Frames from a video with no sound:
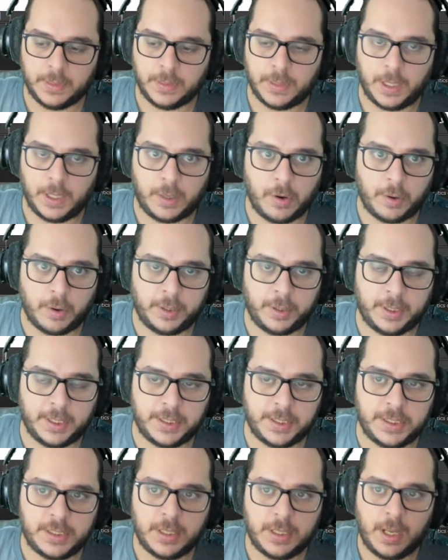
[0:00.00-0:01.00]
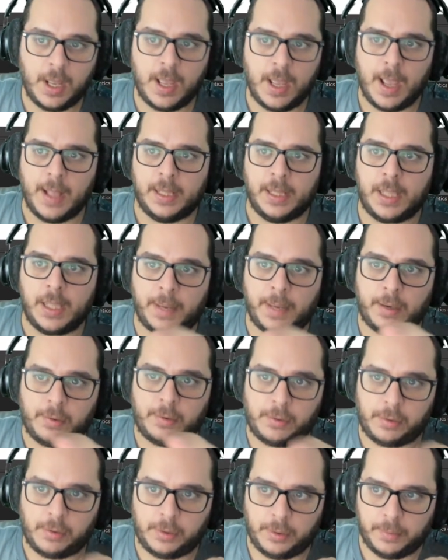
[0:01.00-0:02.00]
coordinates, the
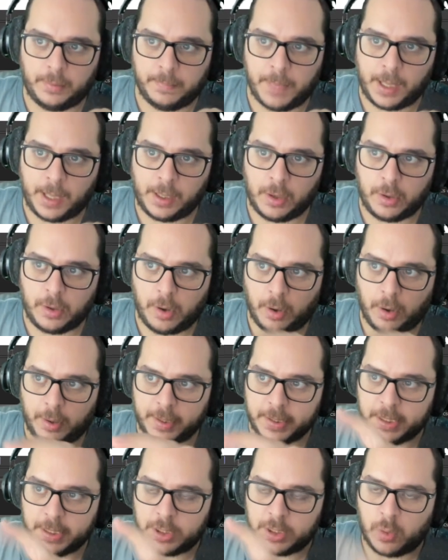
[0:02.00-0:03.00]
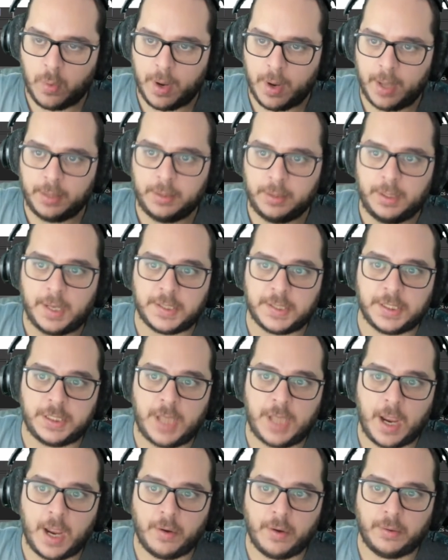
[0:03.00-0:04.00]
background color is this one, there's a
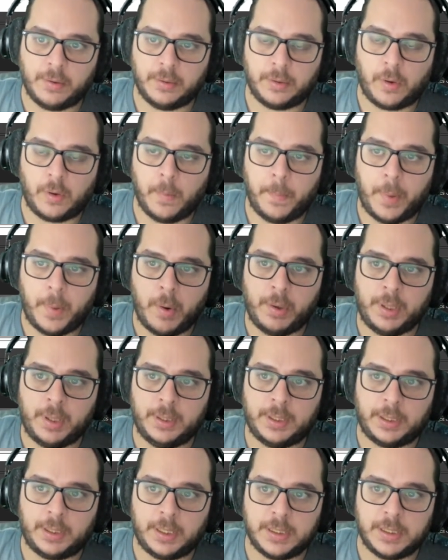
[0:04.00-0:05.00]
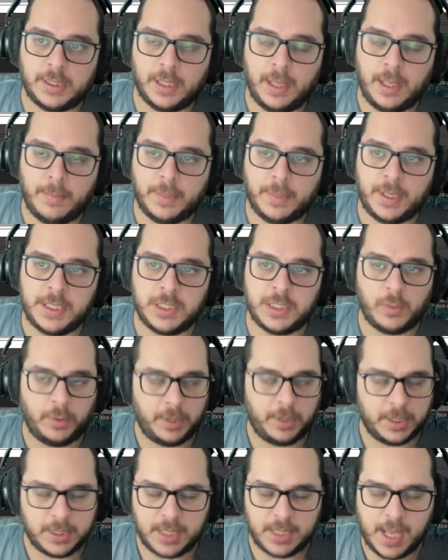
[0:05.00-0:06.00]
second component that is the image with
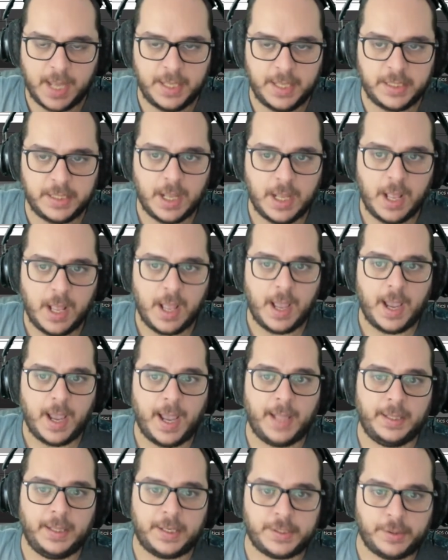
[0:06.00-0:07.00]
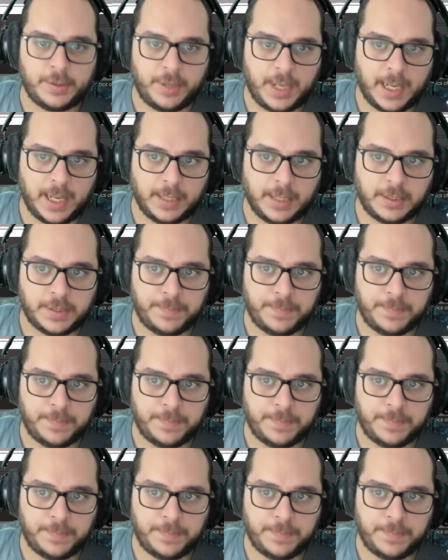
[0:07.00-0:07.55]
this size, and there's nothing else.